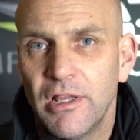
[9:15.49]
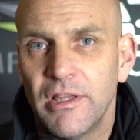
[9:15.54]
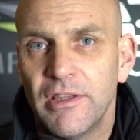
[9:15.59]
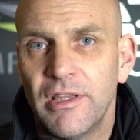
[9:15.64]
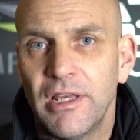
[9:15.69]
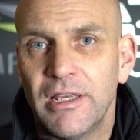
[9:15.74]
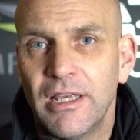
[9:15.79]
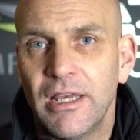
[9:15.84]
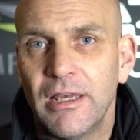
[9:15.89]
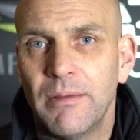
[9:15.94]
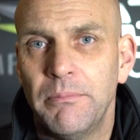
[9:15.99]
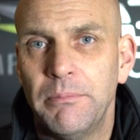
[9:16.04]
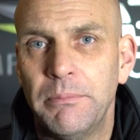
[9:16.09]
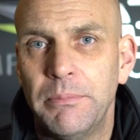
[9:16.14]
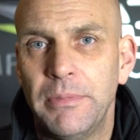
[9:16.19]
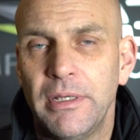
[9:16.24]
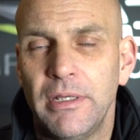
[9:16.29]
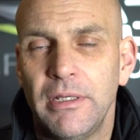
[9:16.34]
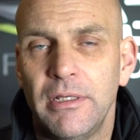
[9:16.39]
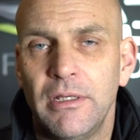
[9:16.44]
there can
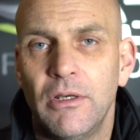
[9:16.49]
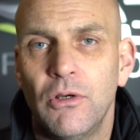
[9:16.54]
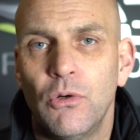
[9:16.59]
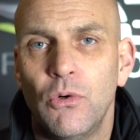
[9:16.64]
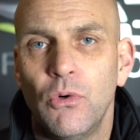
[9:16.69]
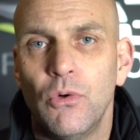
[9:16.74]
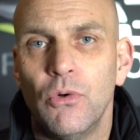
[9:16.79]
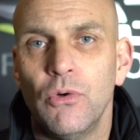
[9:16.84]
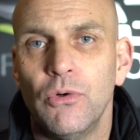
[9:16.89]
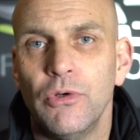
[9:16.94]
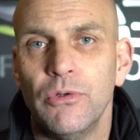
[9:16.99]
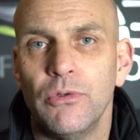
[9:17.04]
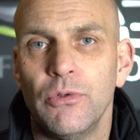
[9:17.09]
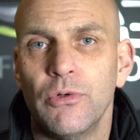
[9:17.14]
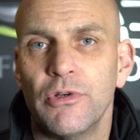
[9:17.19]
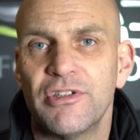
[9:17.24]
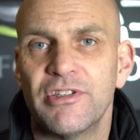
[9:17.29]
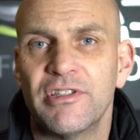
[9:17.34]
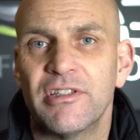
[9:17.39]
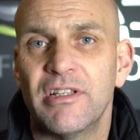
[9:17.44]
be
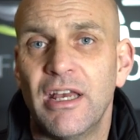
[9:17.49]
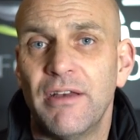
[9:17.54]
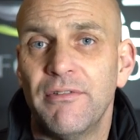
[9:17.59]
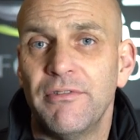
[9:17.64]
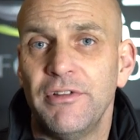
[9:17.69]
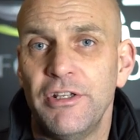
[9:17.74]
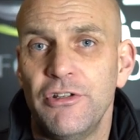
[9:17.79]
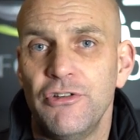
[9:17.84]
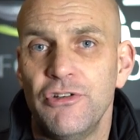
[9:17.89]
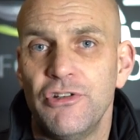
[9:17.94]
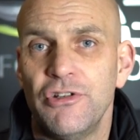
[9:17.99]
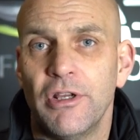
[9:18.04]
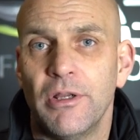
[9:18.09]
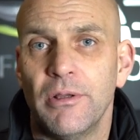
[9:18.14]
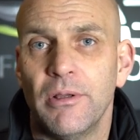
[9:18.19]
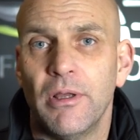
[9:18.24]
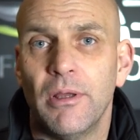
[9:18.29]
oil scavenge